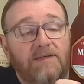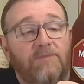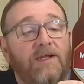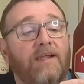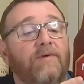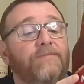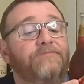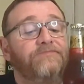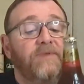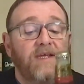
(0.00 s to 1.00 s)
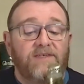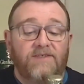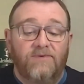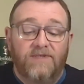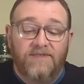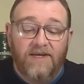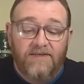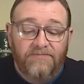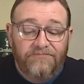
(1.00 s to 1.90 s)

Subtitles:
But anyway, let's see what it says.